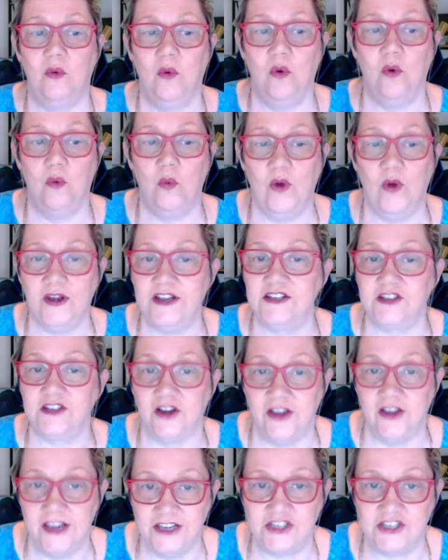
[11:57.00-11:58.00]
what is our
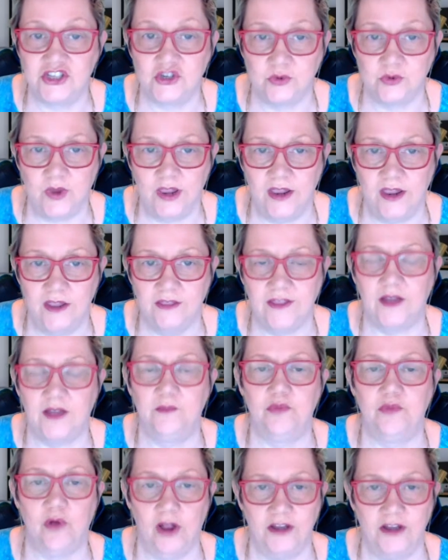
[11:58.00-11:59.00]
history that
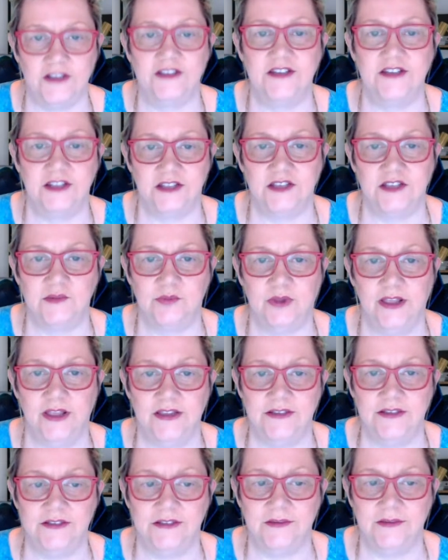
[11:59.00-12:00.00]
brought us to this
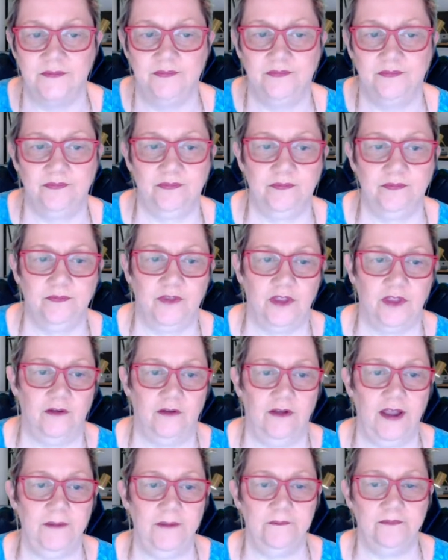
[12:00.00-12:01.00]
place. All
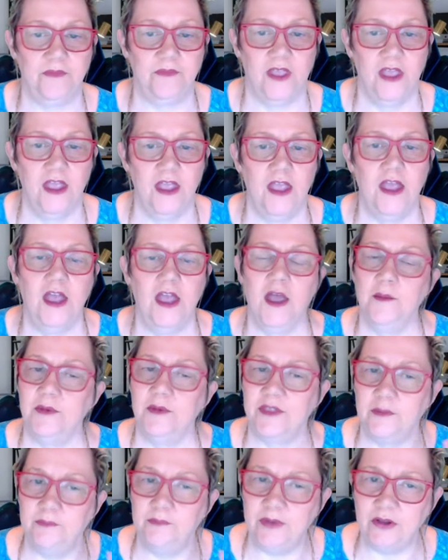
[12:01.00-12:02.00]
right. But
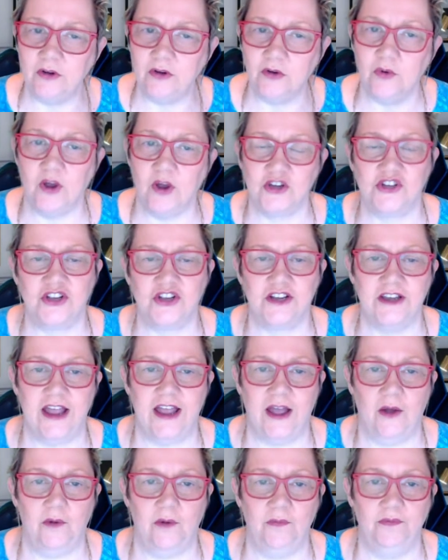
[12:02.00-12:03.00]
the bigger question
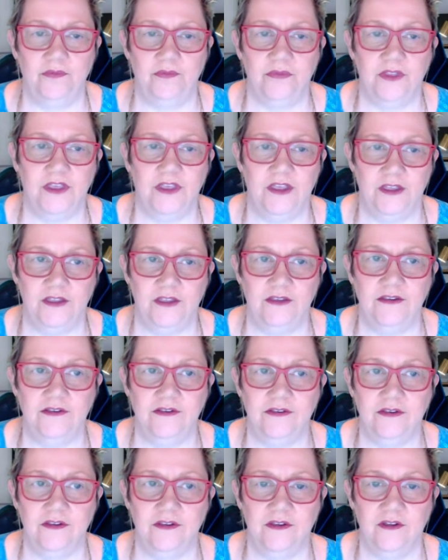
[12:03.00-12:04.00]
now
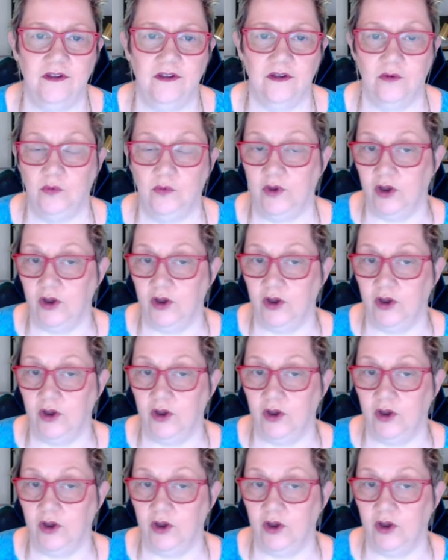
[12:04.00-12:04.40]
is, we